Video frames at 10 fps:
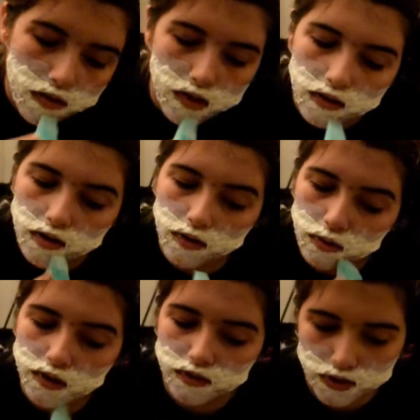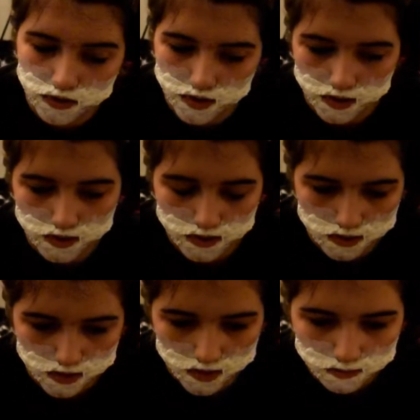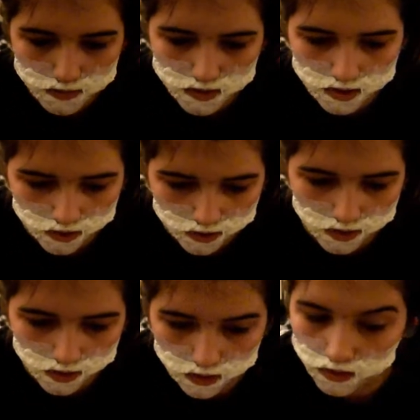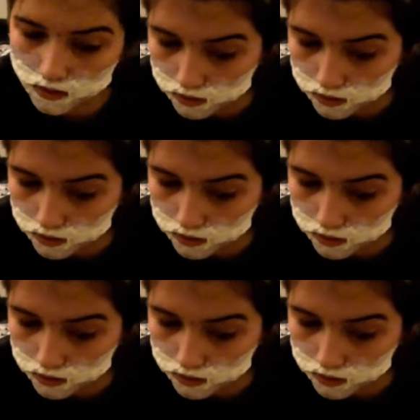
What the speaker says: Now when you do these steps, you're gonna look